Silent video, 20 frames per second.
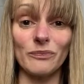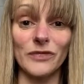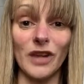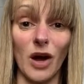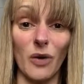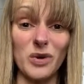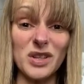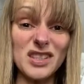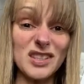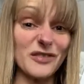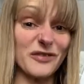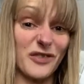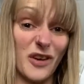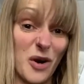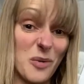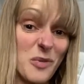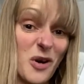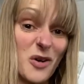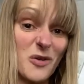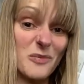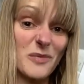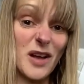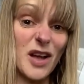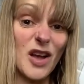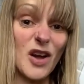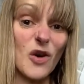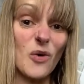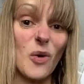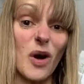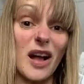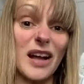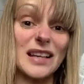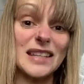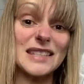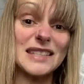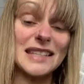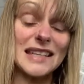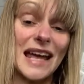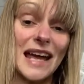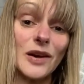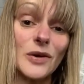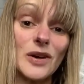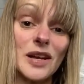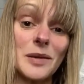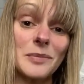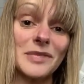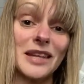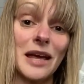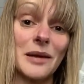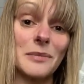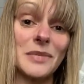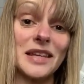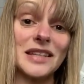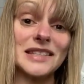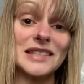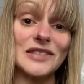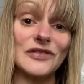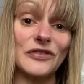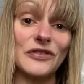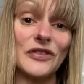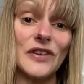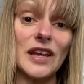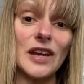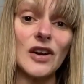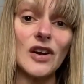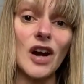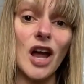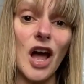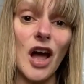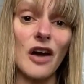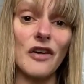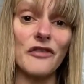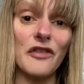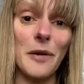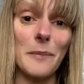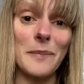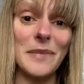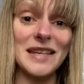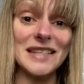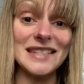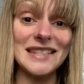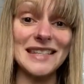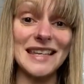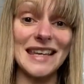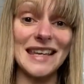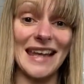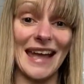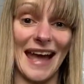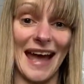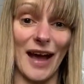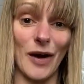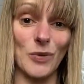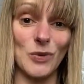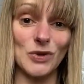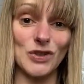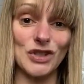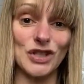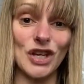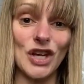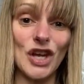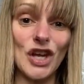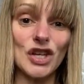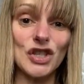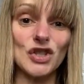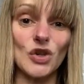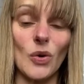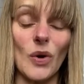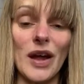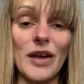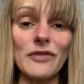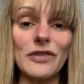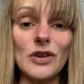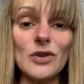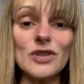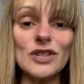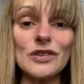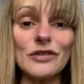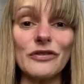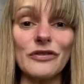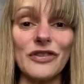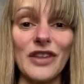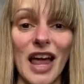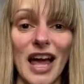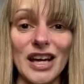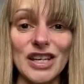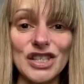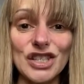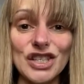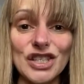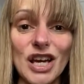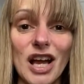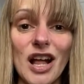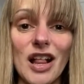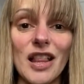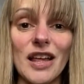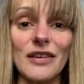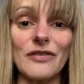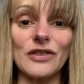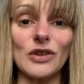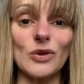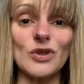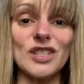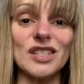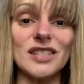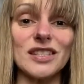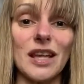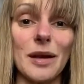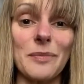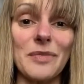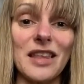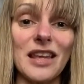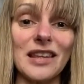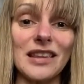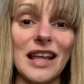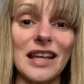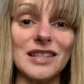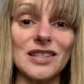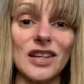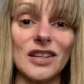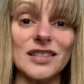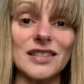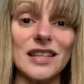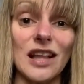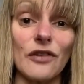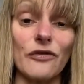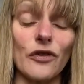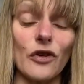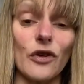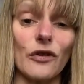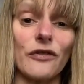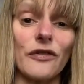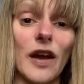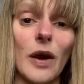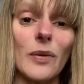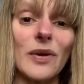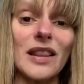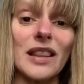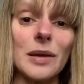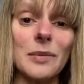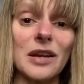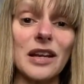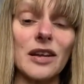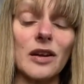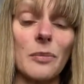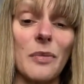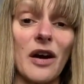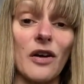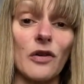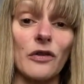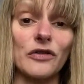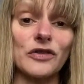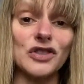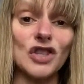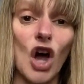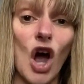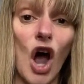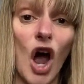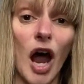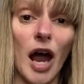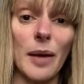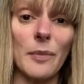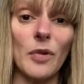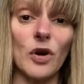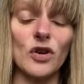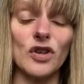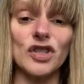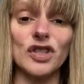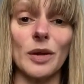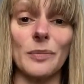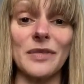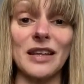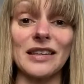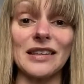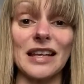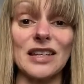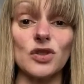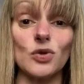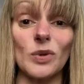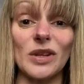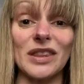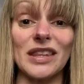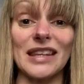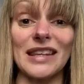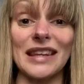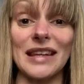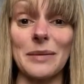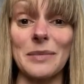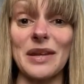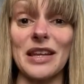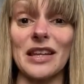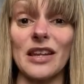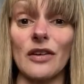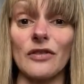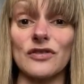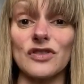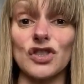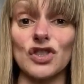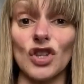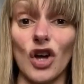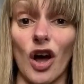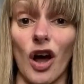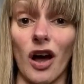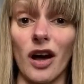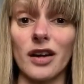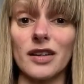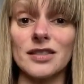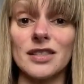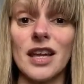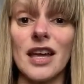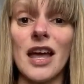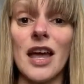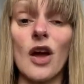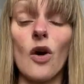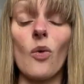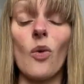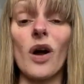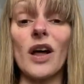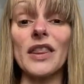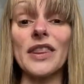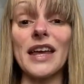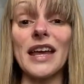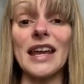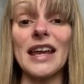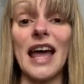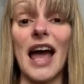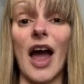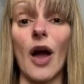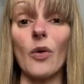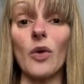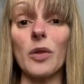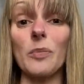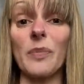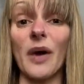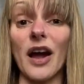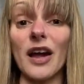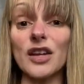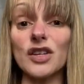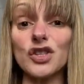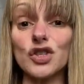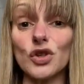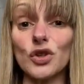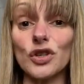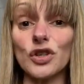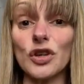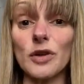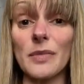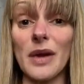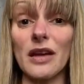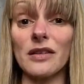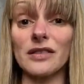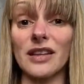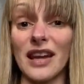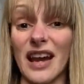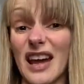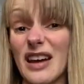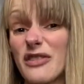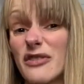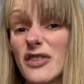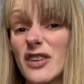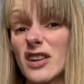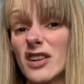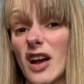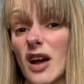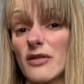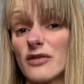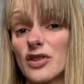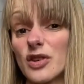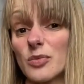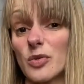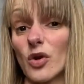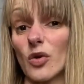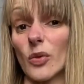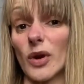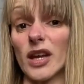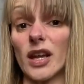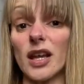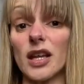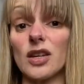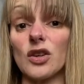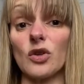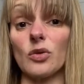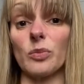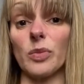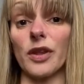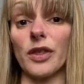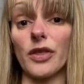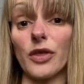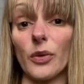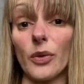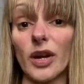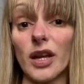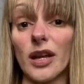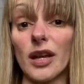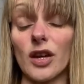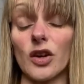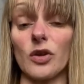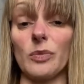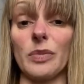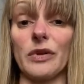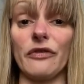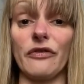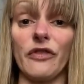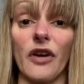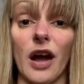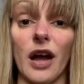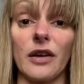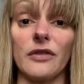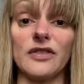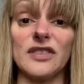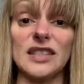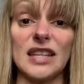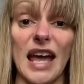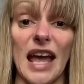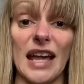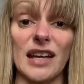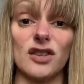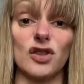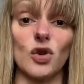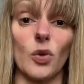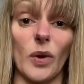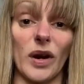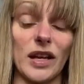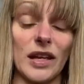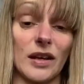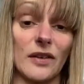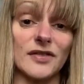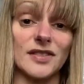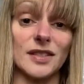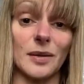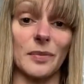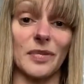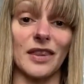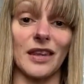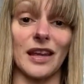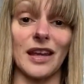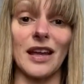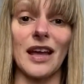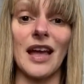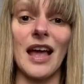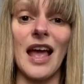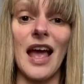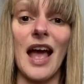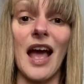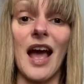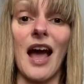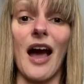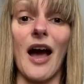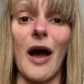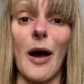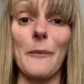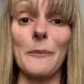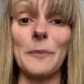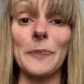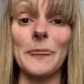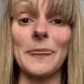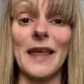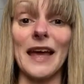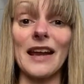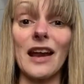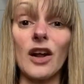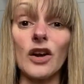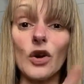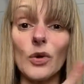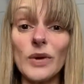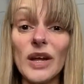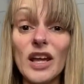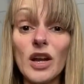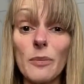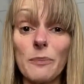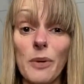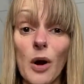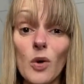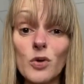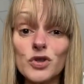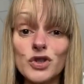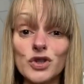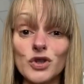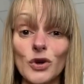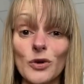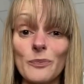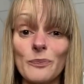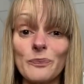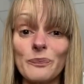Now, what's a FOMO? Well, it's an acronym that means fear of missing out. So if there's a flash sale, if there's something that's on sale for a very limited amount of time or something that's within limit of stock, well, then I will buy a certain amount that I feel comfortable with. It could be 3, it could be 5, 10, 20 of something. Then I'll create a poster.